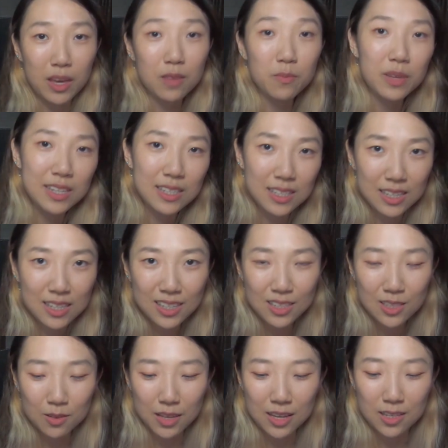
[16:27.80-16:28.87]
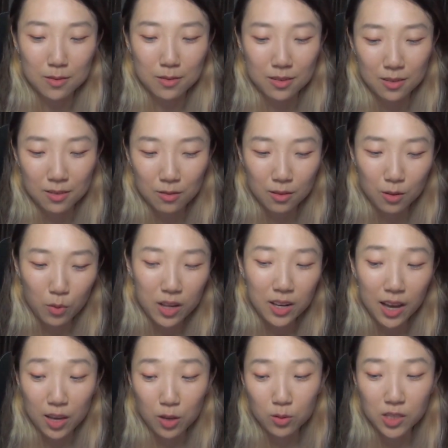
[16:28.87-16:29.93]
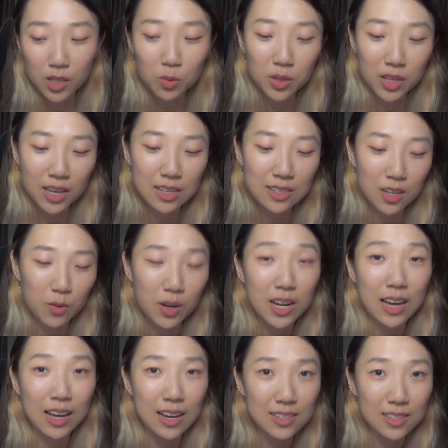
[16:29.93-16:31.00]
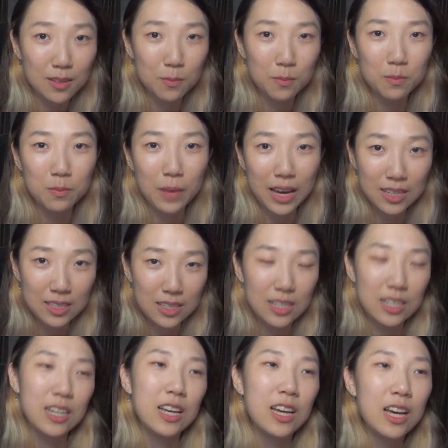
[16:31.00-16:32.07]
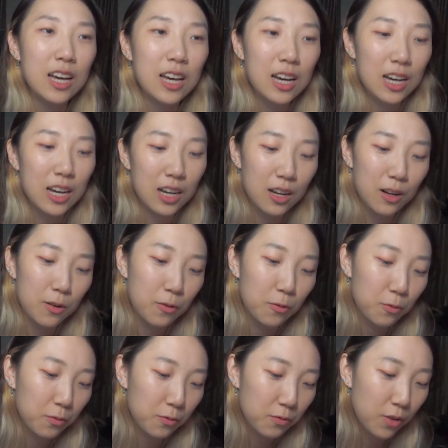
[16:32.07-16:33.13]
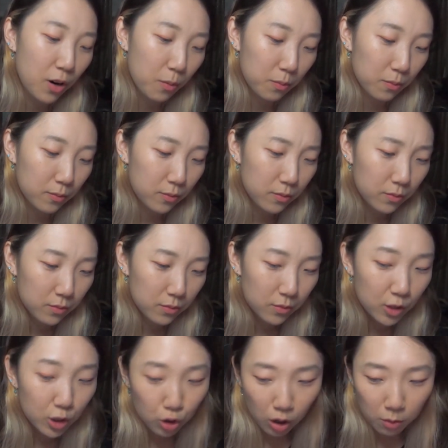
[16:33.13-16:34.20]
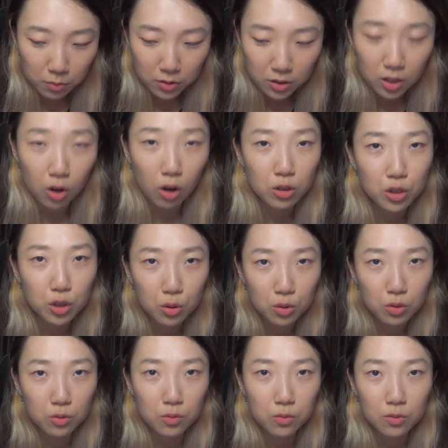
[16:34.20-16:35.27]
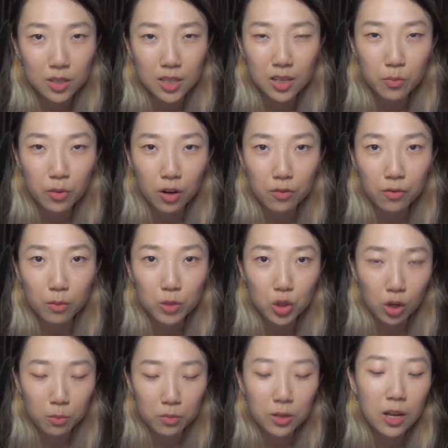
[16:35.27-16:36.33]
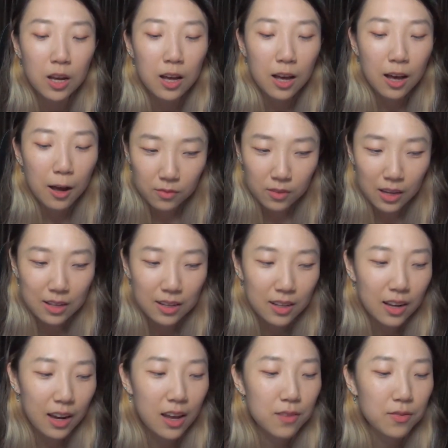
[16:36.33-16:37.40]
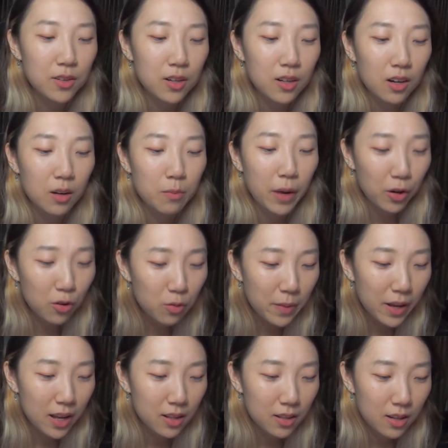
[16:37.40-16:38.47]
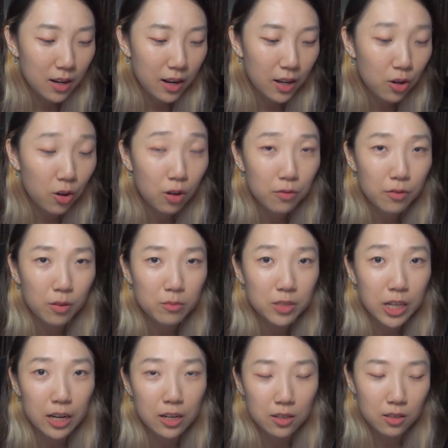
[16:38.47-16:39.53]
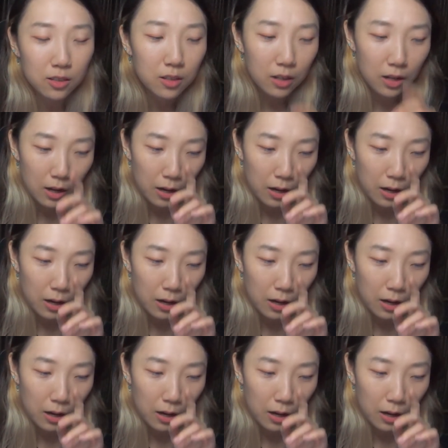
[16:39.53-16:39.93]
main PC. So that's the one that I use day to day, is the one that I customized from Drop, the control keyboard from Drop. And then I have a micro pad that I got from China